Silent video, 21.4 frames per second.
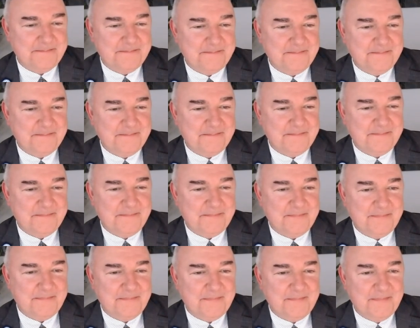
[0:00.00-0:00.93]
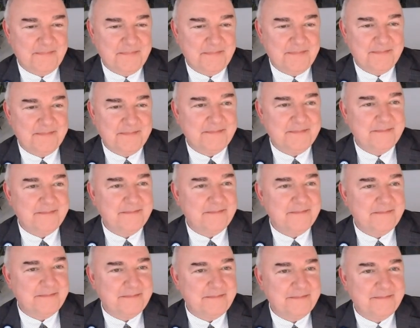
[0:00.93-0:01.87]

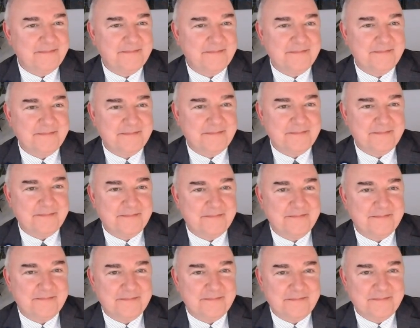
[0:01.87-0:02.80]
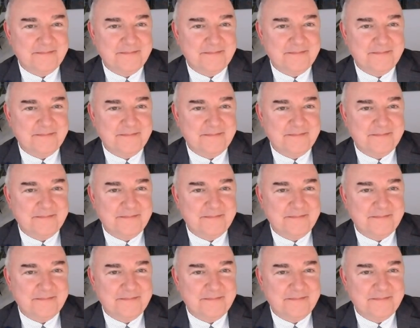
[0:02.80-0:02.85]
No words are spoken by the person on screen.